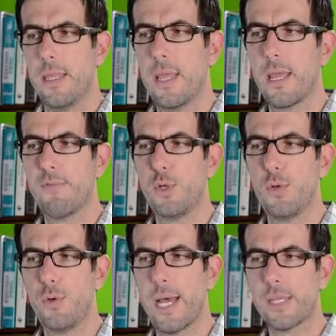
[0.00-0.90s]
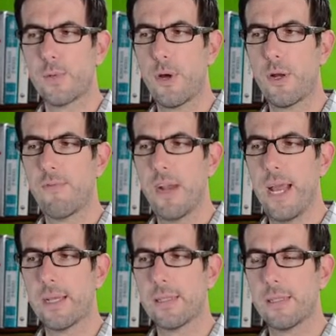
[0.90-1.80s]
Negative 2x squared over
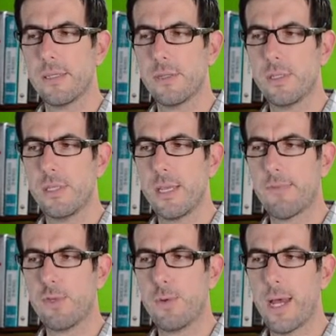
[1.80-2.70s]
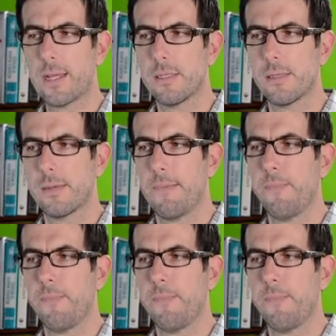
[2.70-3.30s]
x is just negative 2x.